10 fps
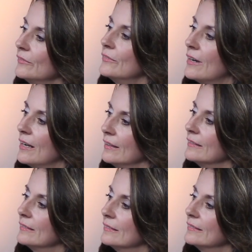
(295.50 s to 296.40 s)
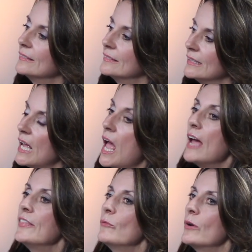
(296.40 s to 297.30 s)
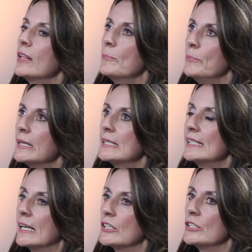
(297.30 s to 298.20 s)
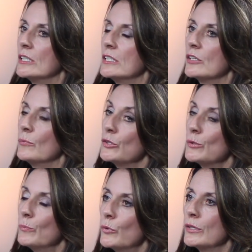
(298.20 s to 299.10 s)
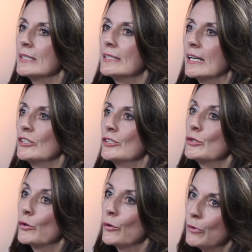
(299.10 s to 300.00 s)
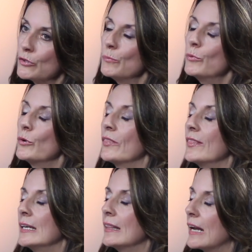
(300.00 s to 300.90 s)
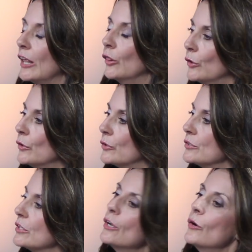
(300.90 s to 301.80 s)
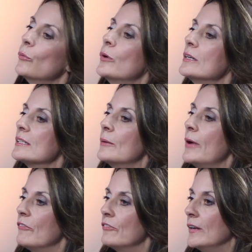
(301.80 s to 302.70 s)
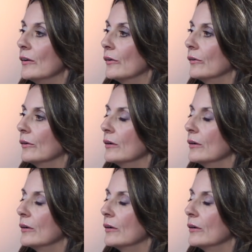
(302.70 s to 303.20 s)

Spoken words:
Right. I think one of the biggest sections and the most important sections, or the most important thing that I learned, was about fear.